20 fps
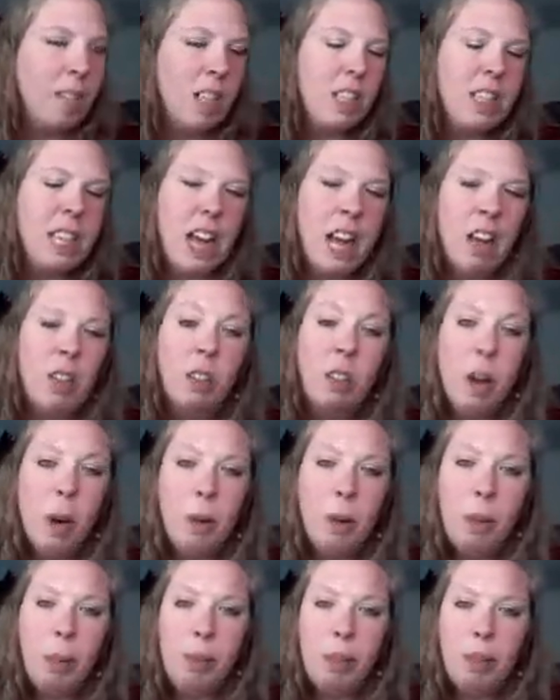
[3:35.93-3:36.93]
tail
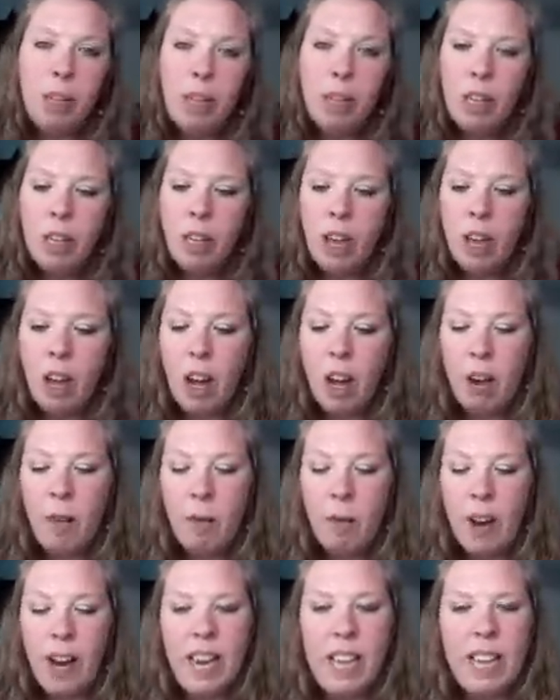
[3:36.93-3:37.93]
lobe.
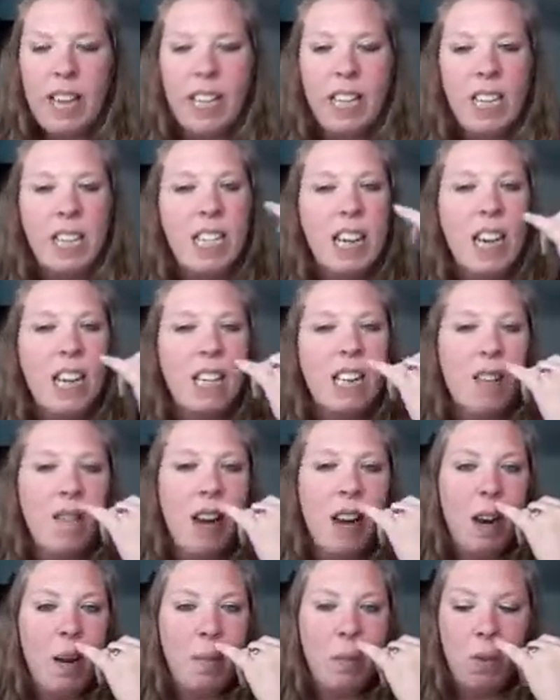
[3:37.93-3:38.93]
Really distinctive
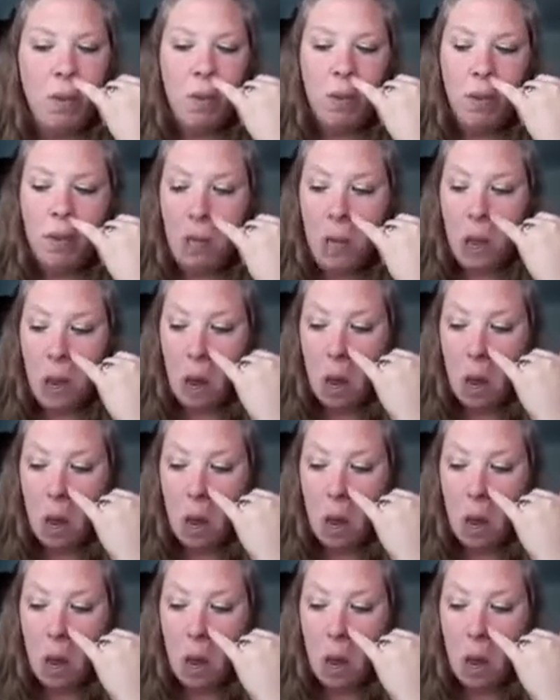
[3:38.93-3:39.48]
animals.